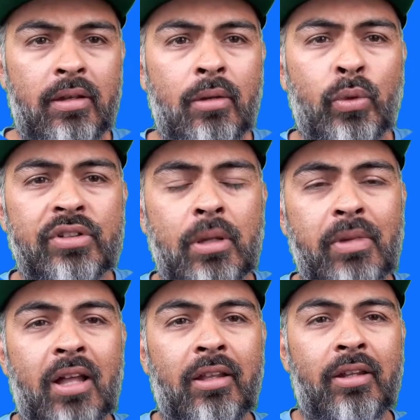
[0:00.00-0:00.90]
what's up,
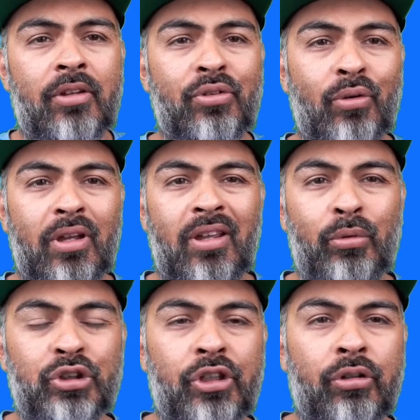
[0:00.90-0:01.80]
galera? It's Roel
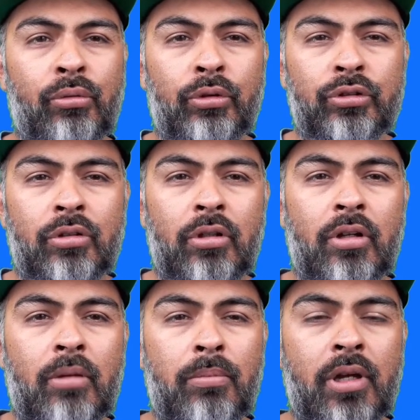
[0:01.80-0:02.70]
with Jing and Grow Strong,
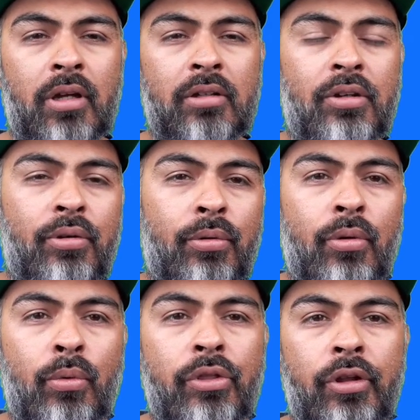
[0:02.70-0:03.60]
and I'm back here
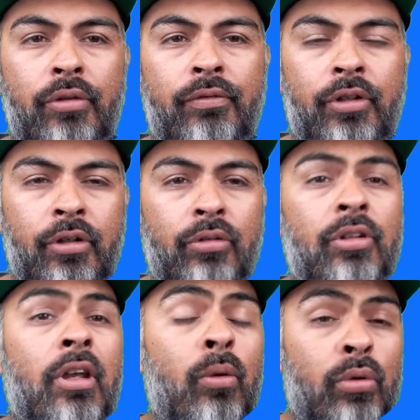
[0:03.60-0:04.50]
with another video.
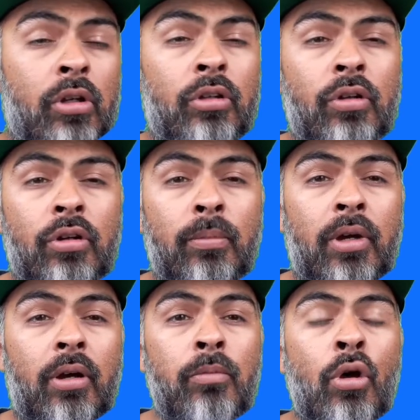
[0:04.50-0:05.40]
Today we're going to talk
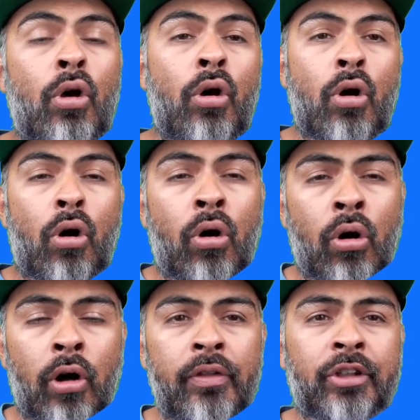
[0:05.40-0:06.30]
about
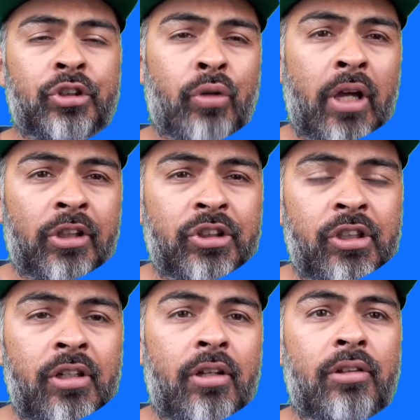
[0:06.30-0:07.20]
Roda
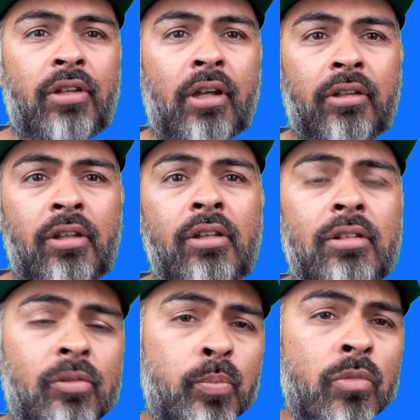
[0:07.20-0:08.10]
strategy and
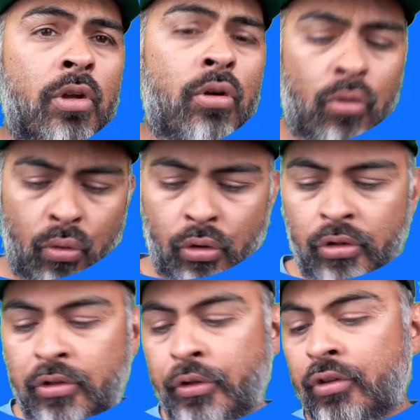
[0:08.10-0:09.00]
techniques, or
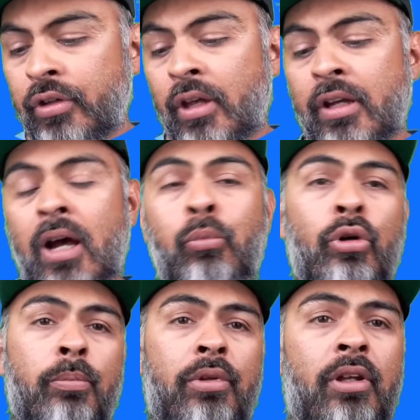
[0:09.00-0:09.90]
you could say
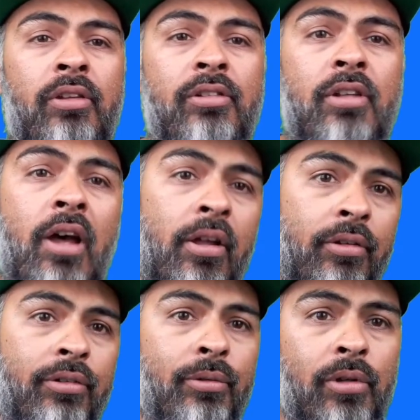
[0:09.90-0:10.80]
Capoeira playing
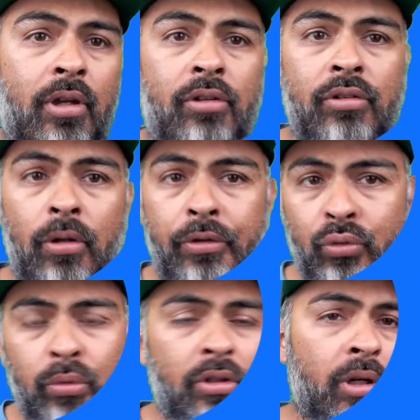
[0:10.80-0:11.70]
styles. Okay, so this
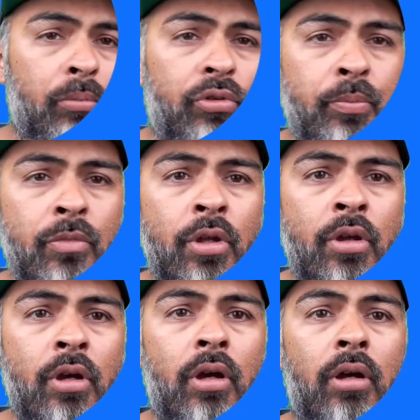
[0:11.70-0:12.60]
one comes
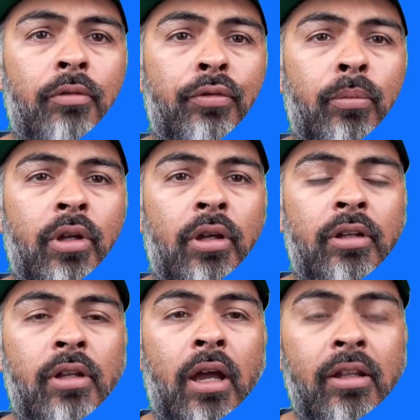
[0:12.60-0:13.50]
from a
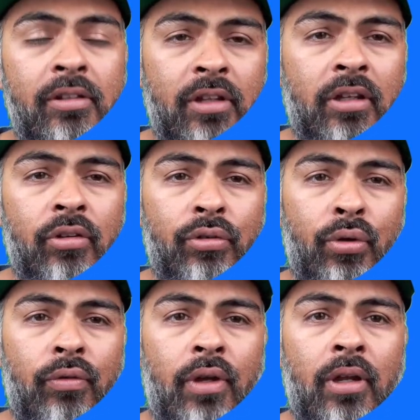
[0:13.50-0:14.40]
90-second
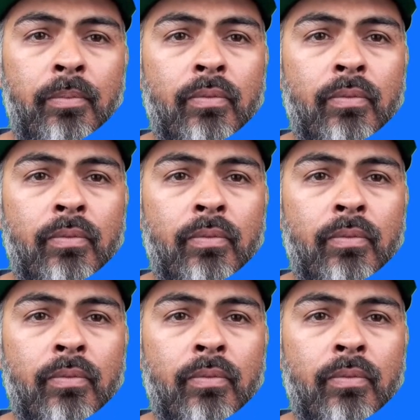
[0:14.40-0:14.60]
survey